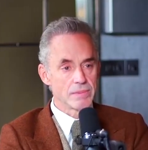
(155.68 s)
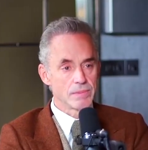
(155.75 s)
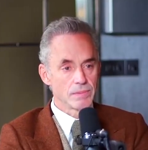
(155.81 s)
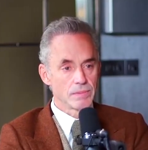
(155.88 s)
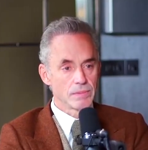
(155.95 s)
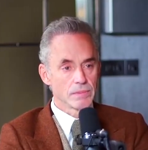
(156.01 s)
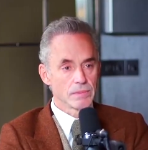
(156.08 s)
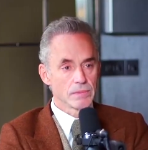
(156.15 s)

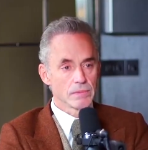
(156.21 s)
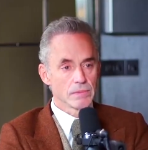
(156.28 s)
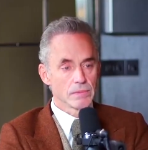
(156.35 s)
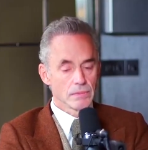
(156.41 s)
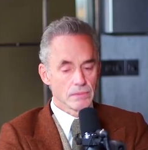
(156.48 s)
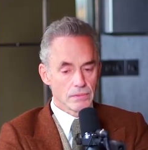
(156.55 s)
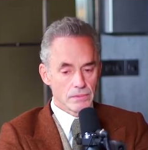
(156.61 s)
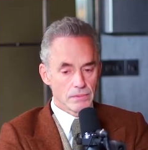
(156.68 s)

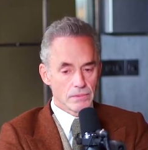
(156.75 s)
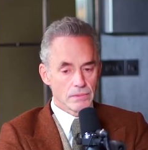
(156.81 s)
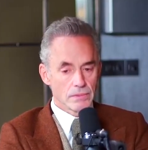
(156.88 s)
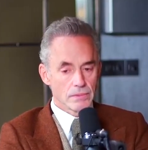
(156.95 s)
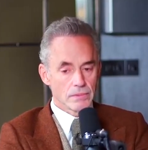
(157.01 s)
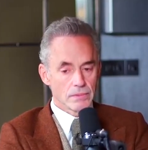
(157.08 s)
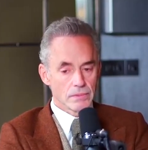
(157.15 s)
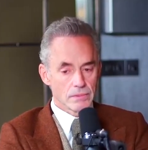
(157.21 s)

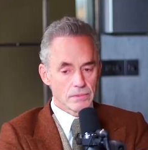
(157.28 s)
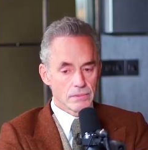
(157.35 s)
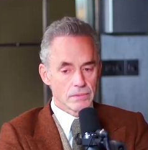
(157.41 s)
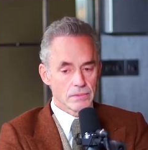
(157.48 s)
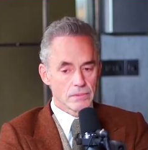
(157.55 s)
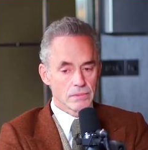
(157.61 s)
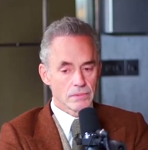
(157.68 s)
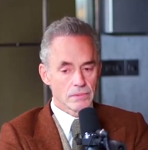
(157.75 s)

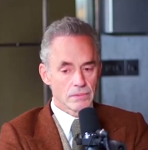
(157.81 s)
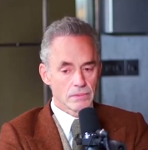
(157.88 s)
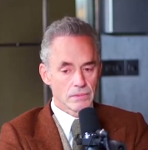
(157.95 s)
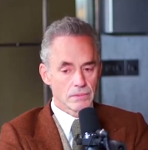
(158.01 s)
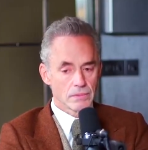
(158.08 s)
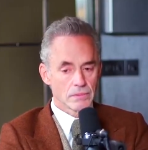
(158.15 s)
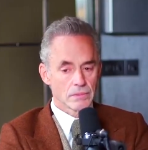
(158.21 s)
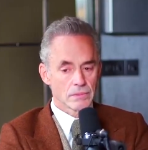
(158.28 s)

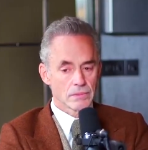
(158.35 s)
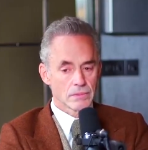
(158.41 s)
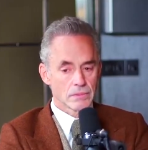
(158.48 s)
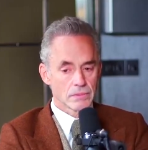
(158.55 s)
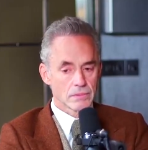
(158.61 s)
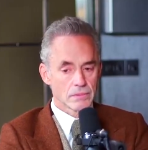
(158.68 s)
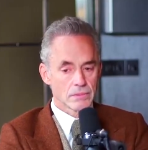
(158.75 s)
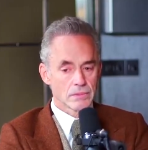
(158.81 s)

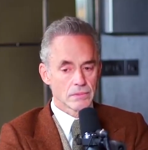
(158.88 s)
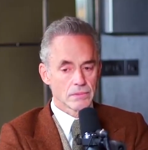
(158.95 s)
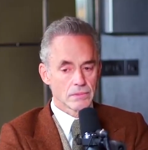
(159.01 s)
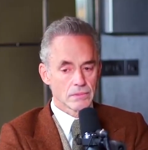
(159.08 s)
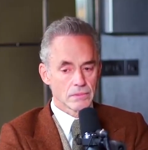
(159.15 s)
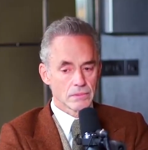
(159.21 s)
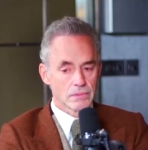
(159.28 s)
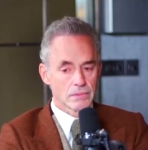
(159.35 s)

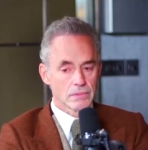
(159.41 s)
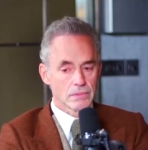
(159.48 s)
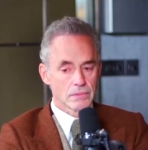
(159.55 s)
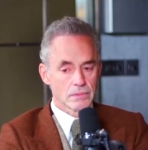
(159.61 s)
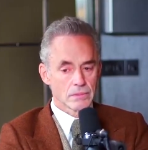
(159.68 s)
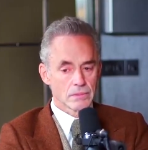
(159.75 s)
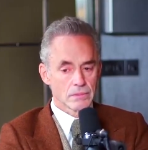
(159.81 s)
Nobody speaks.